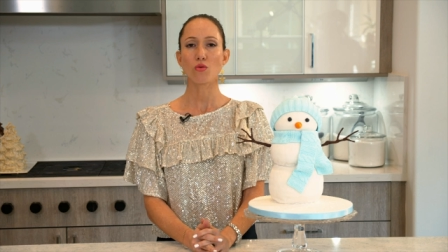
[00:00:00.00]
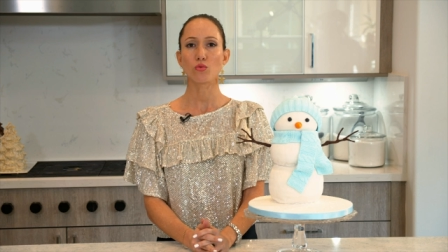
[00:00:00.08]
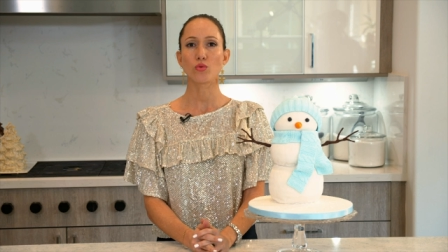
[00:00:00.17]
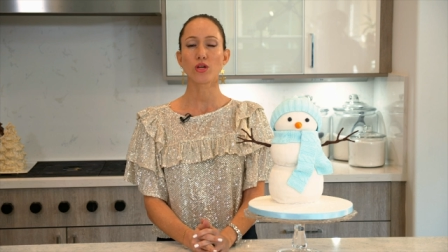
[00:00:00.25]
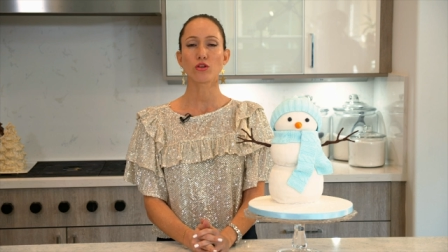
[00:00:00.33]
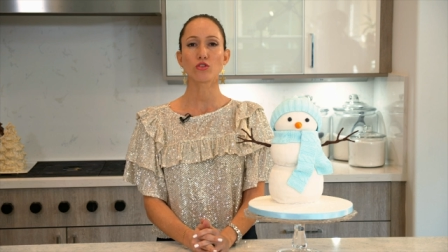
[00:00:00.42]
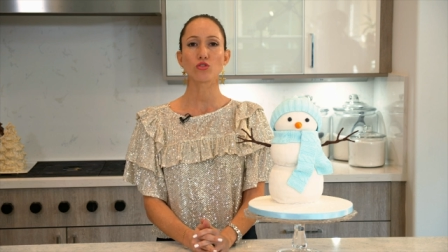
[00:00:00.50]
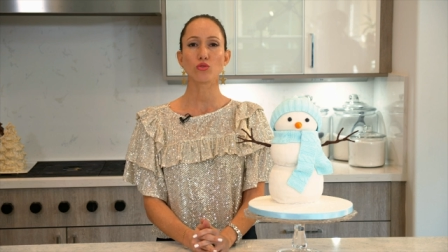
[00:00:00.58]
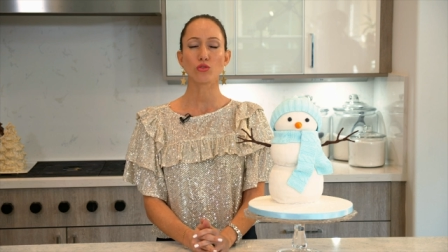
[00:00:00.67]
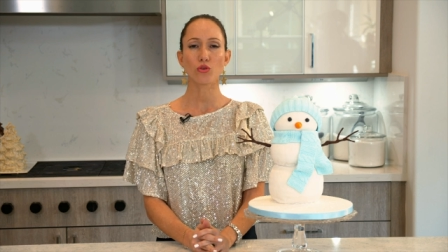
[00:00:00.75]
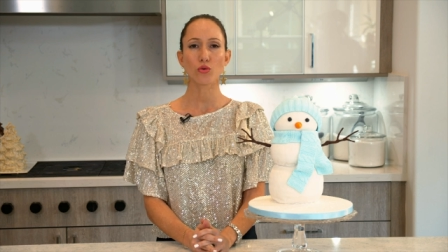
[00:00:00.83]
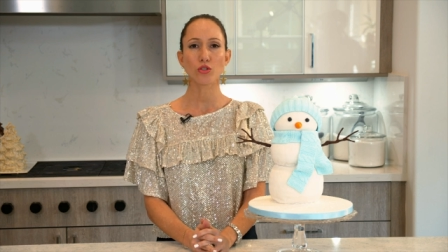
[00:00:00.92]
We are
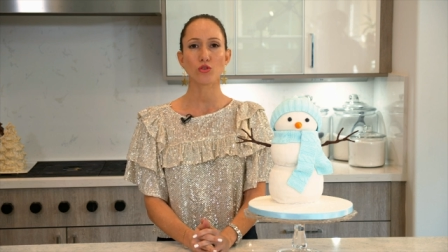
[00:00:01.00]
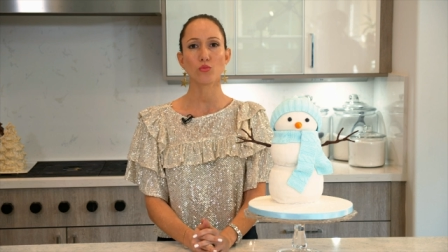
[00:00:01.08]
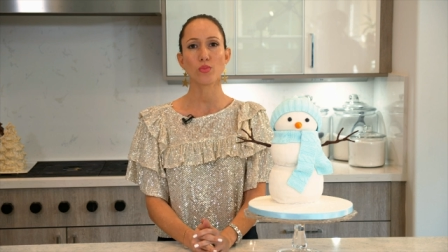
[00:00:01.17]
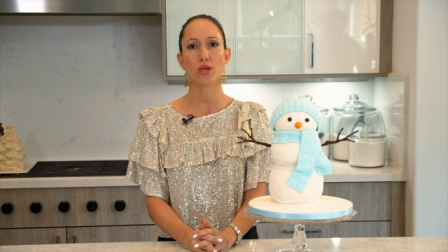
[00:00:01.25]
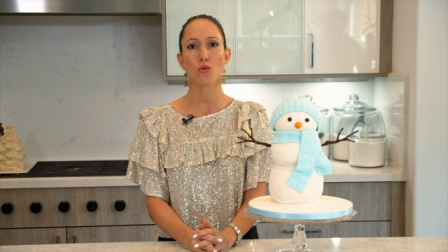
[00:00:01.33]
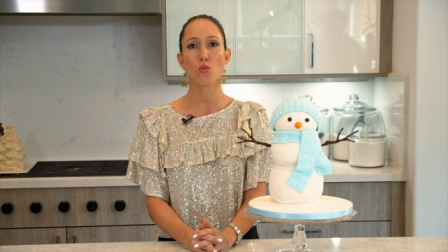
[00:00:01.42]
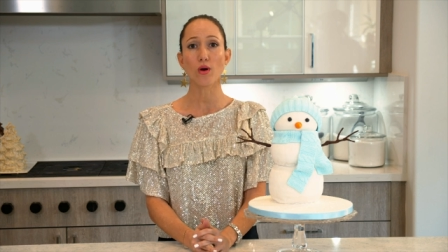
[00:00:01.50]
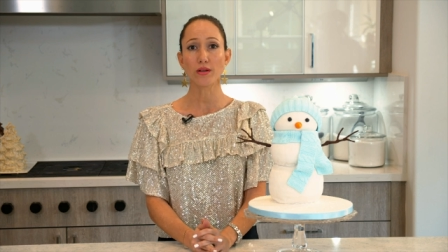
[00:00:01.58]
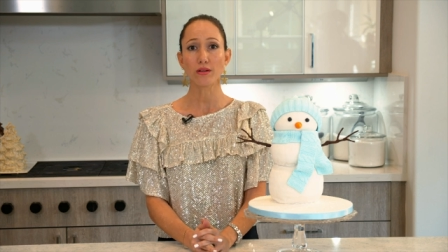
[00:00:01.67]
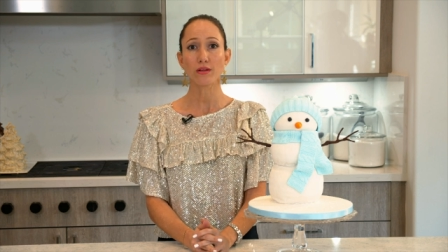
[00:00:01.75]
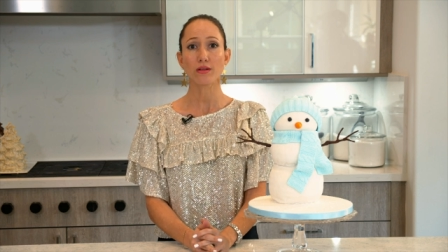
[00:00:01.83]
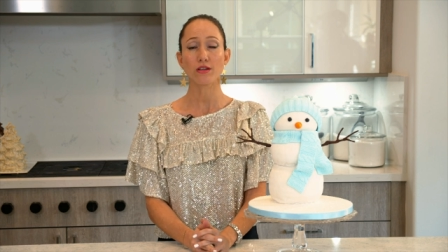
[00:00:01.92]
soon going to be
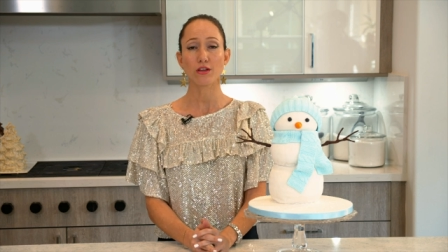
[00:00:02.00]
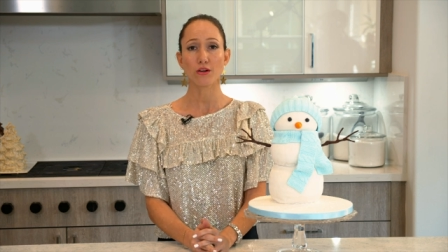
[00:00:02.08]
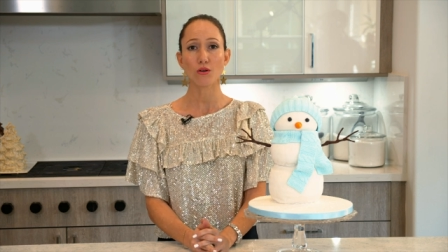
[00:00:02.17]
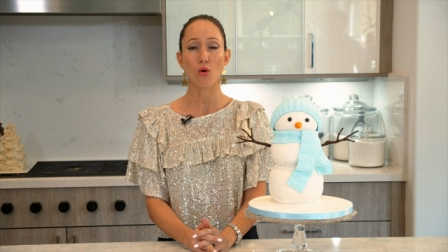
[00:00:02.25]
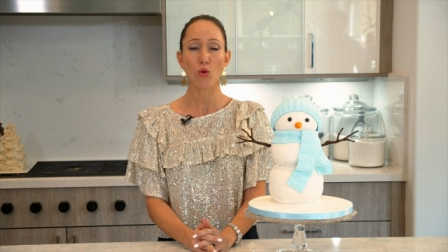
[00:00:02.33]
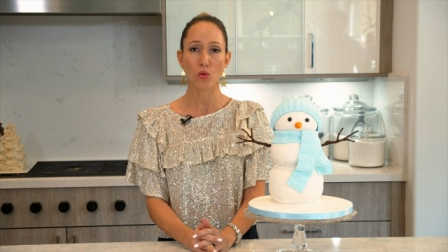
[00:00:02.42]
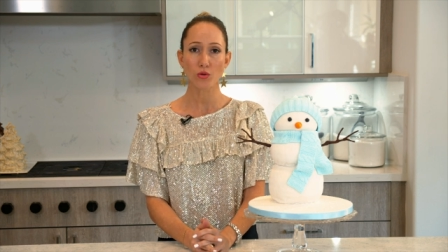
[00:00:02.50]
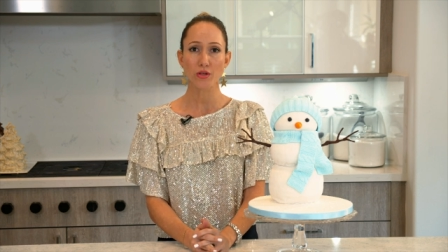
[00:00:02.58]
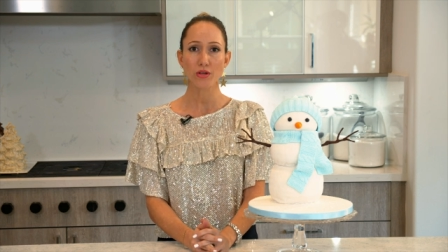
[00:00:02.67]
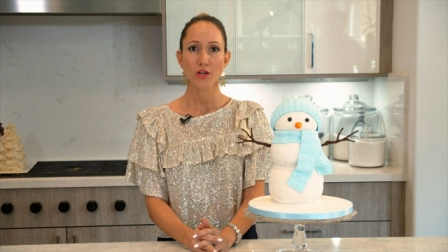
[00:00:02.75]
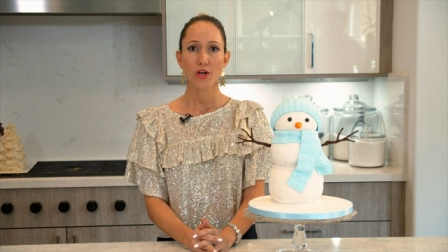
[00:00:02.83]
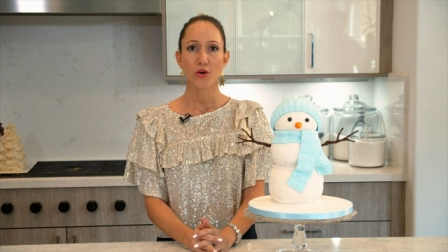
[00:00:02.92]
one year old,
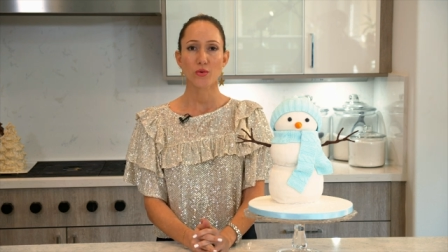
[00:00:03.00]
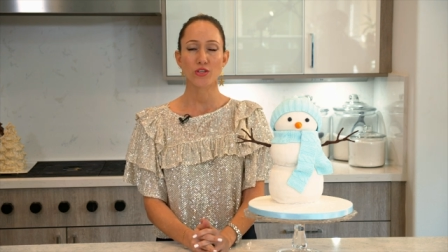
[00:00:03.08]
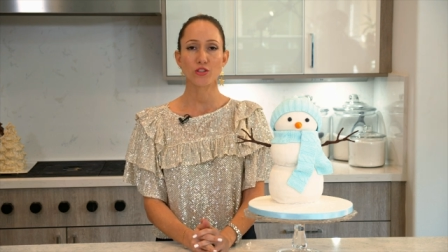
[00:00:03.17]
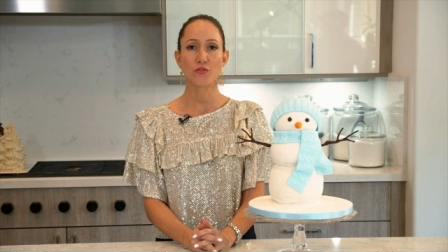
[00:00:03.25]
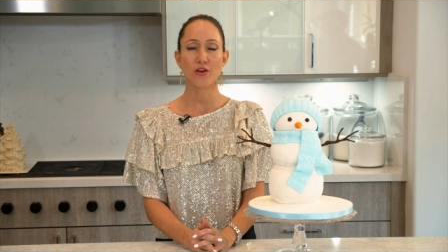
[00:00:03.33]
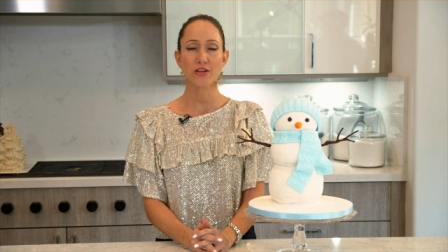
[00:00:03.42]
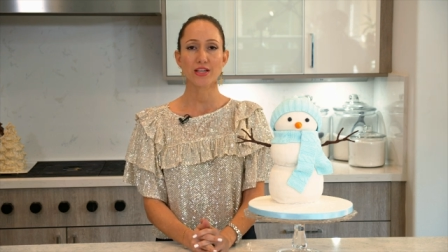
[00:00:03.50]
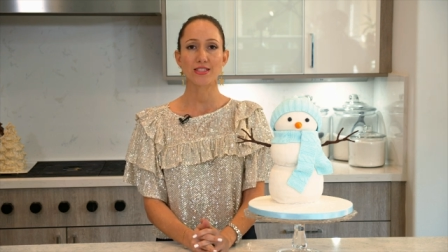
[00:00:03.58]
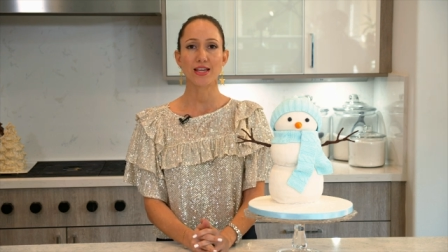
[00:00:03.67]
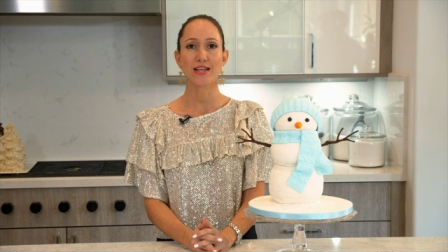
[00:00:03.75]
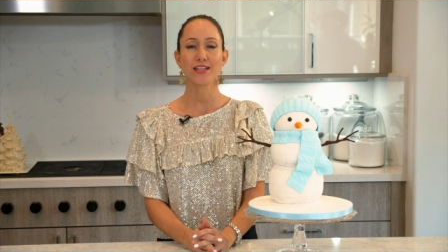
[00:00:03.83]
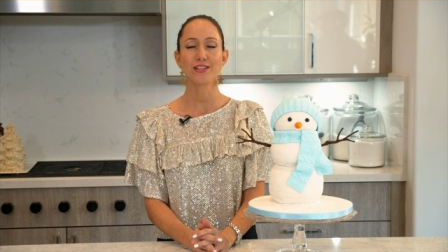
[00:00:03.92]
which is very
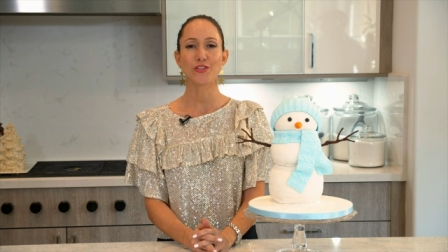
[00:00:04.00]
exciting.